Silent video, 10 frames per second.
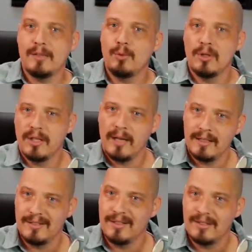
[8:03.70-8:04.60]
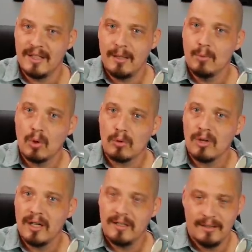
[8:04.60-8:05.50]
may as well not exist anymore,
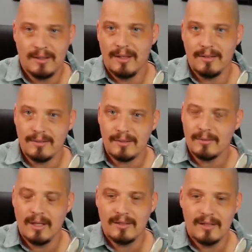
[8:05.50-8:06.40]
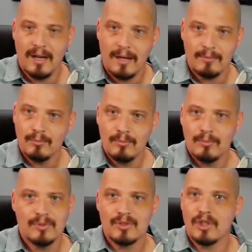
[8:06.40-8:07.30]
right? It's not
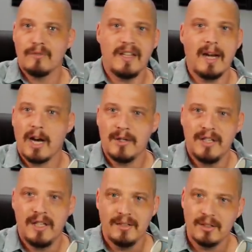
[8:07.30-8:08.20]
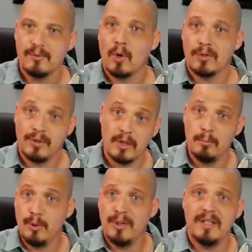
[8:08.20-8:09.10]
serving our needs as far as the
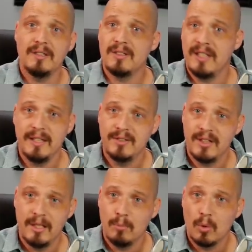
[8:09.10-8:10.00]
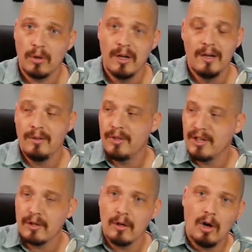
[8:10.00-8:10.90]
community's needs anymore.
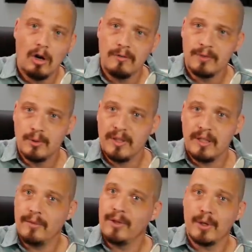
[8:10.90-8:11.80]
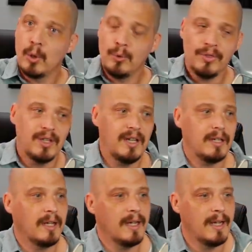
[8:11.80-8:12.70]
They're off doing their own
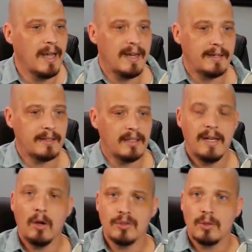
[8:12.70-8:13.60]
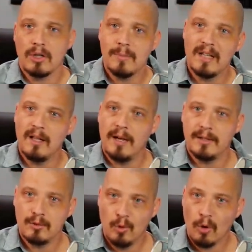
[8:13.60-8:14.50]
thing. And he also talked about
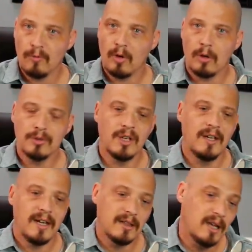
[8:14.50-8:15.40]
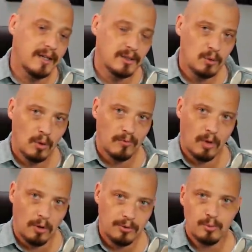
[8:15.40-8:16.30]
Linus Torvalds. Now, Linus
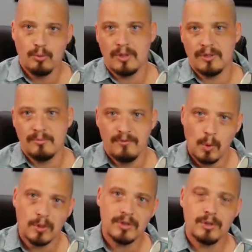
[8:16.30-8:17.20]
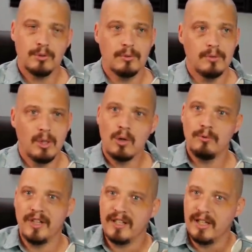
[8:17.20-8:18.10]
Torvalds was forced to go
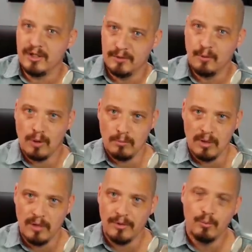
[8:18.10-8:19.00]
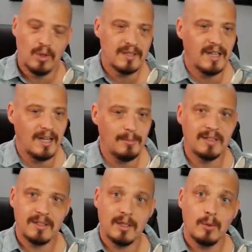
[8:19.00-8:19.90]
on vacation for a month one
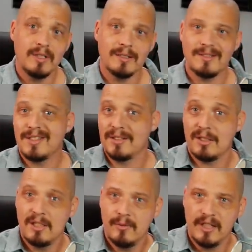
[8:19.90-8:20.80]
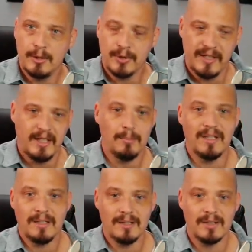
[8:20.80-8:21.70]
time to go get sensitivity training
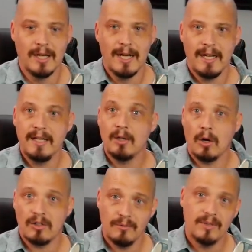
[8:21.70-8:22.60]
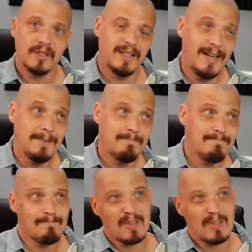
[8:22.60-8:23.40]
because he talks very